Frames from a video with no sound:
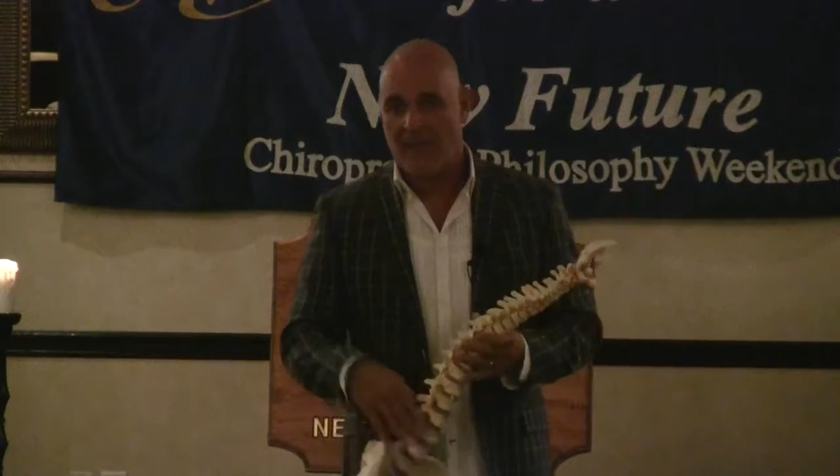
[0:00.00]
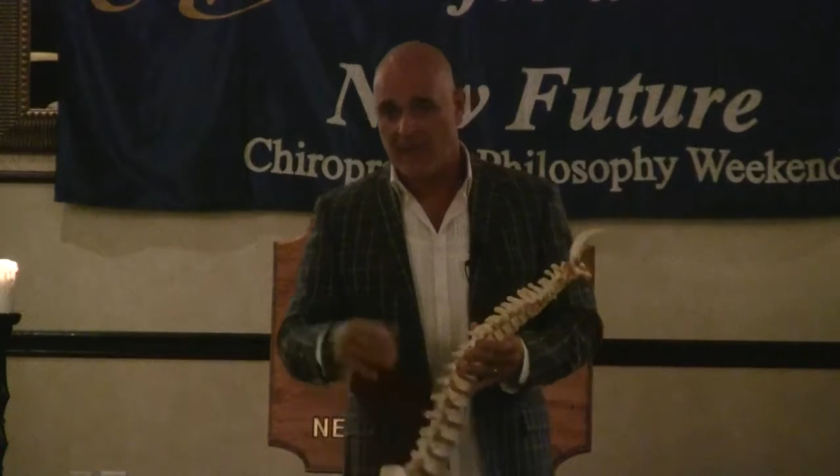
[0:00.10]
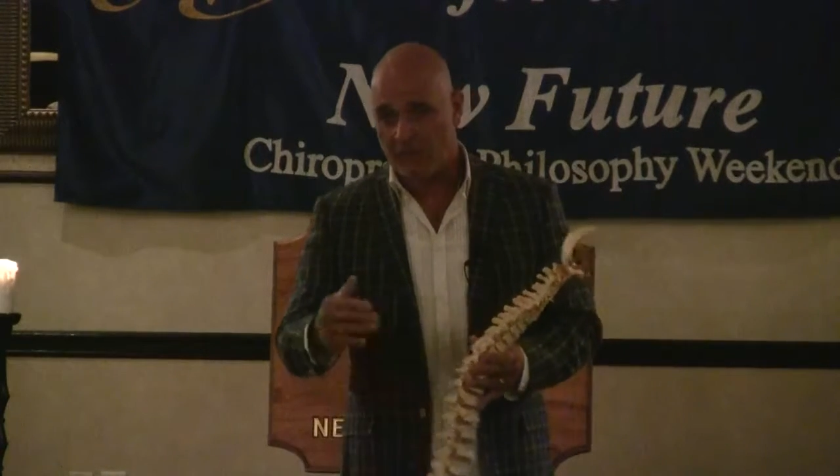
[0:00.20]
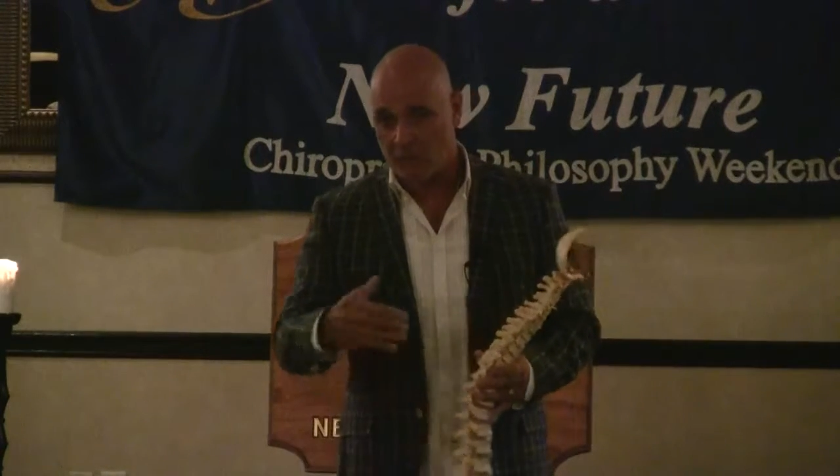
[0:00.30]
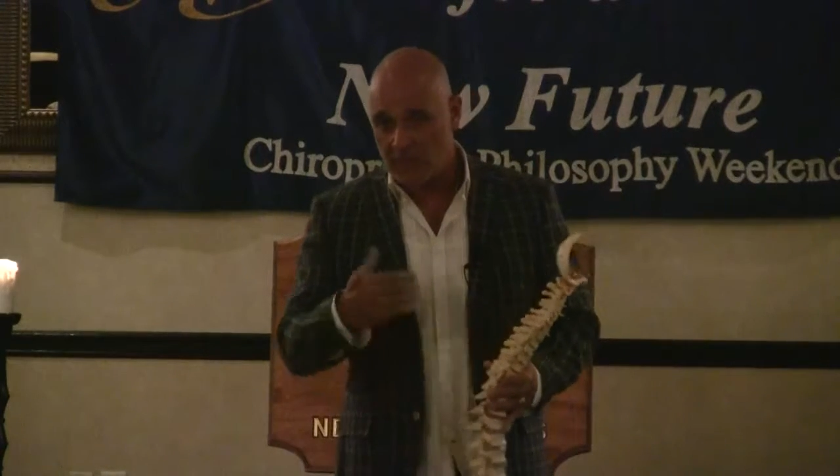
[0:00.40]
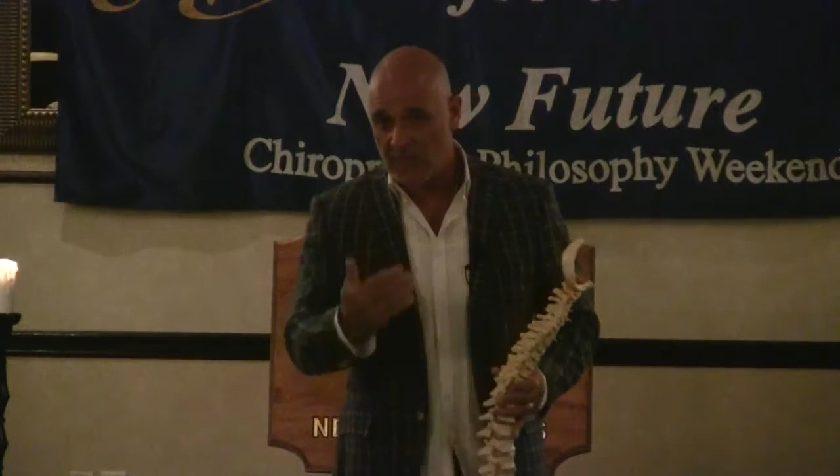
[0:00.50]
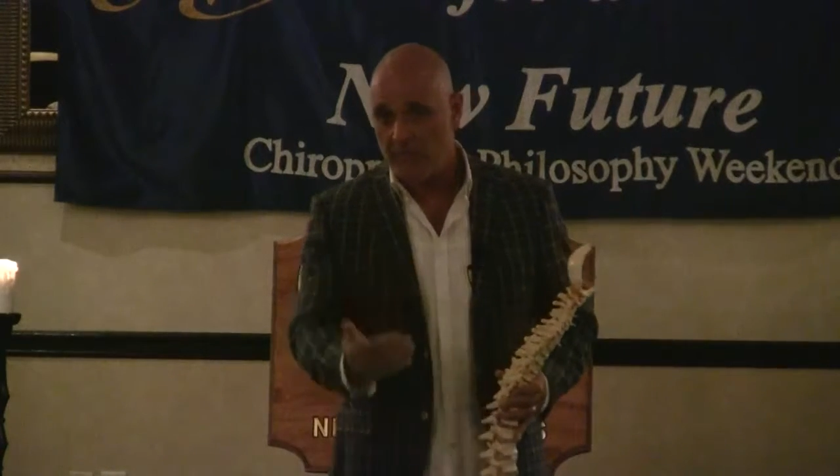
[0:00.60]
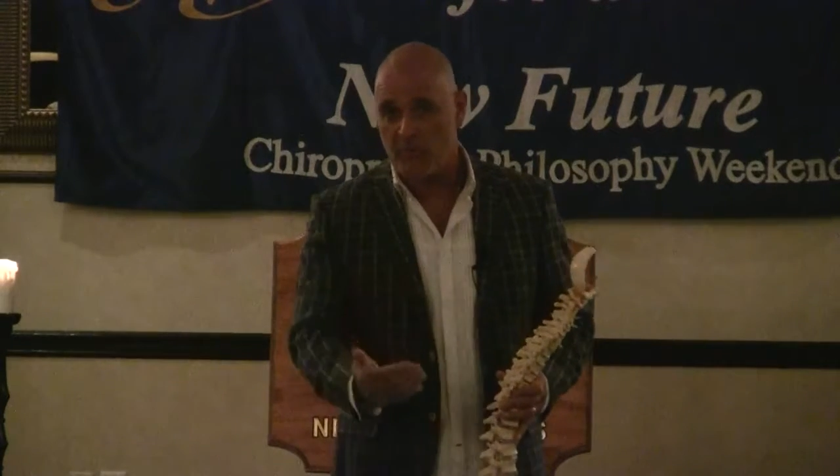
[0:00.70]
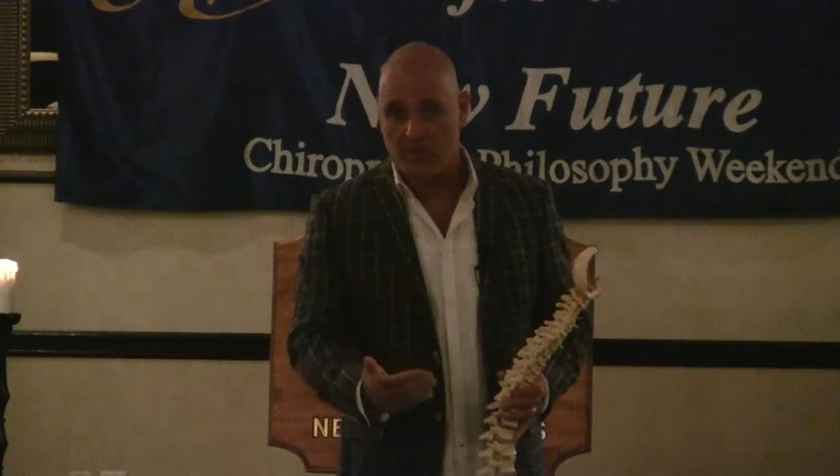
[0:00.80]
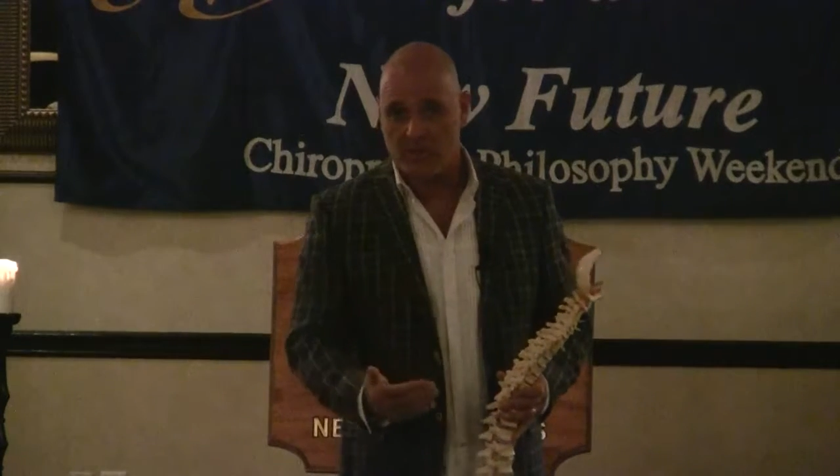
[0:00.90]
as you
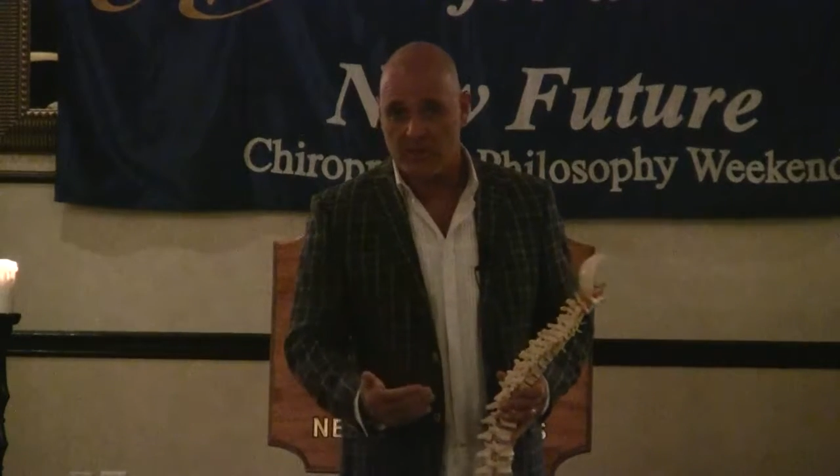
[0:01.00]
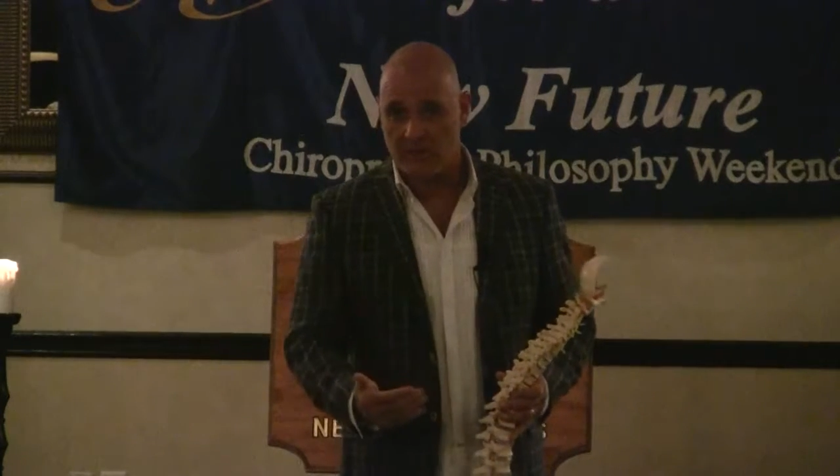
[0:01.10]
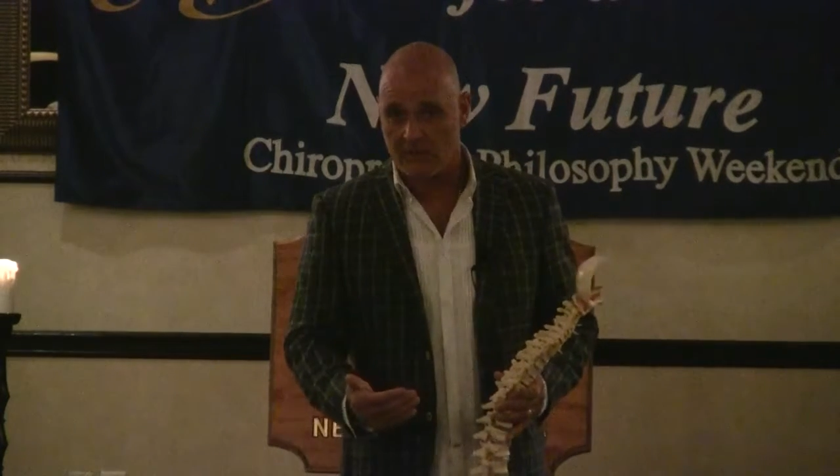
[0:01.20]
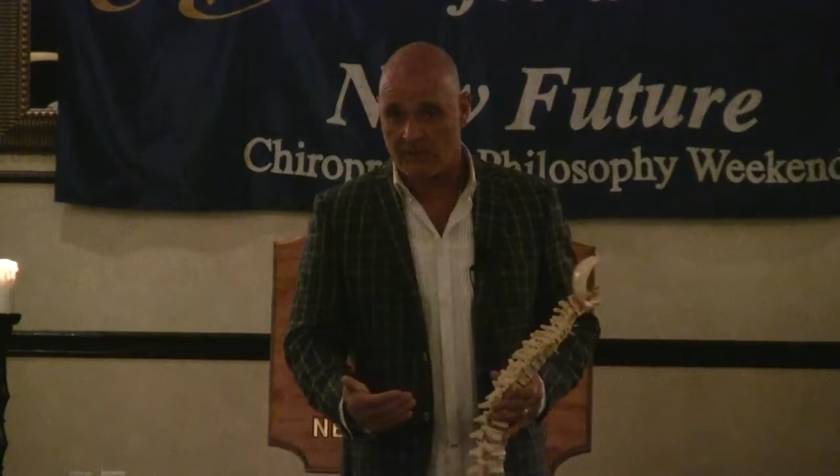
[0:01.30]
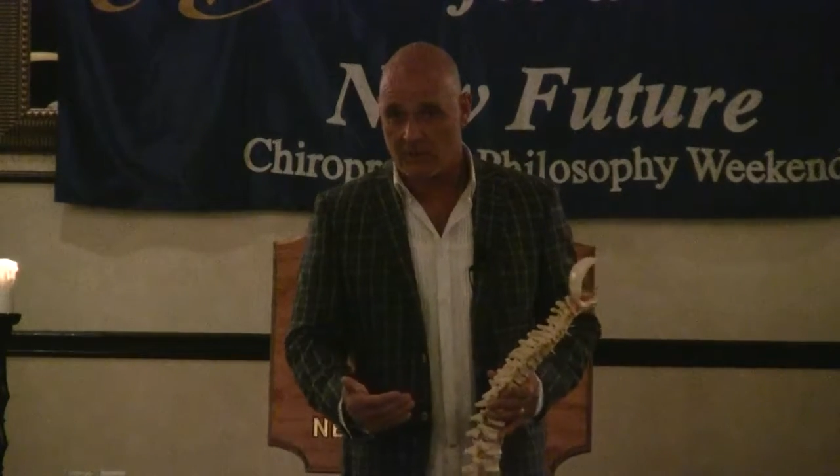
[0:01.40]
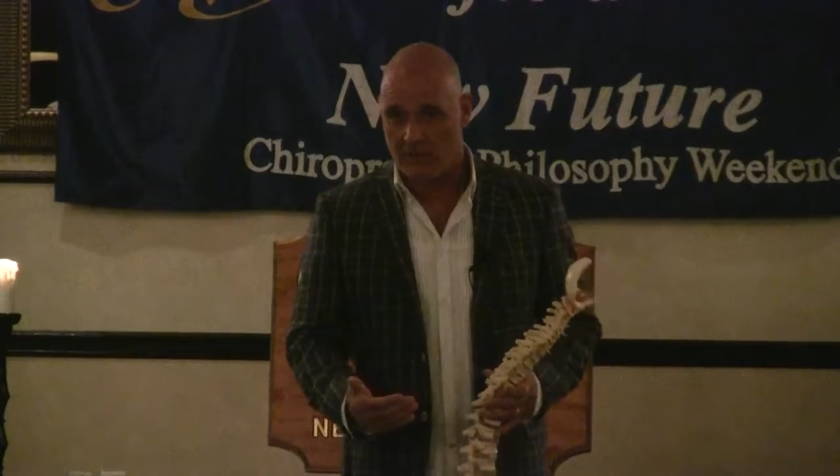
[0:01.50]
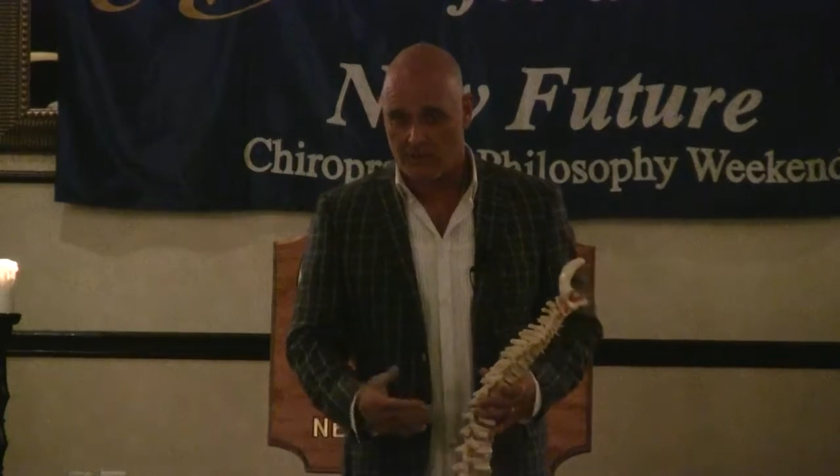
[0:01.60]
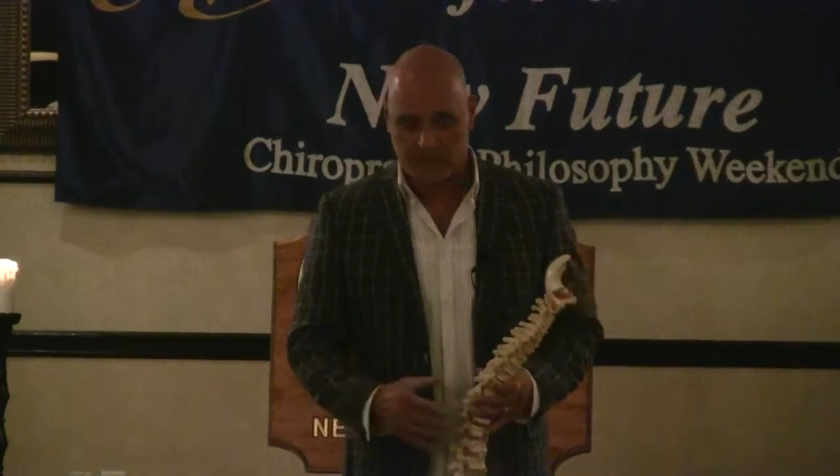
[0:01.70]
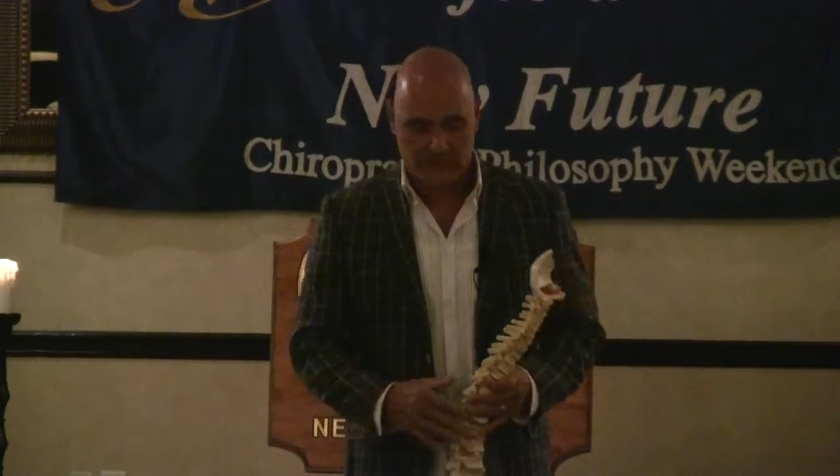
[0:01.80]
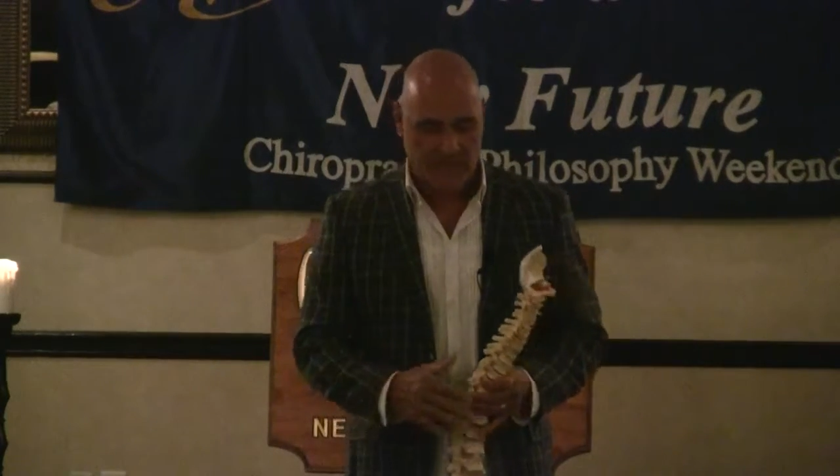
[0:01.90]
keep coming into this
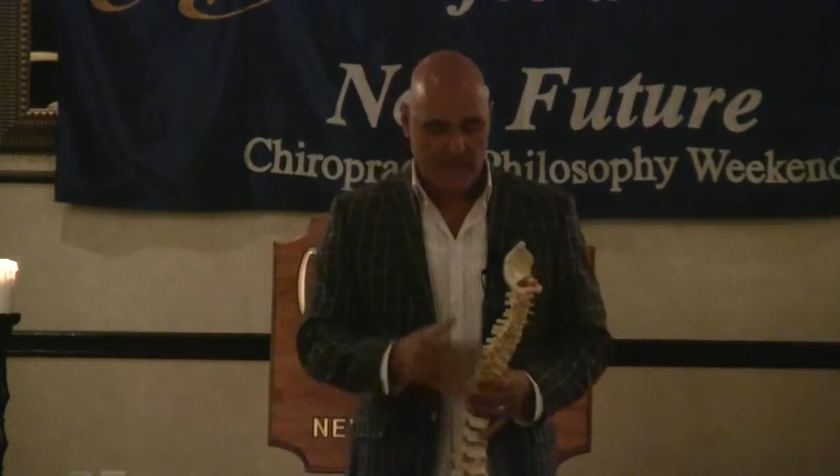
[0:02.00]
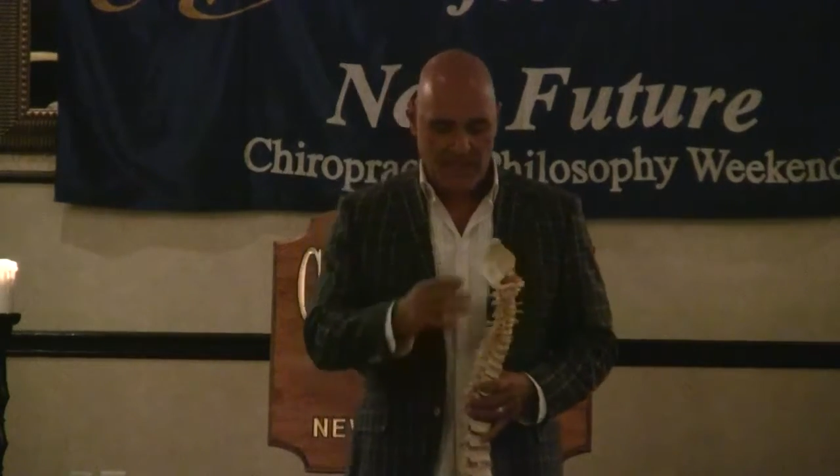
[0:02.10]
office.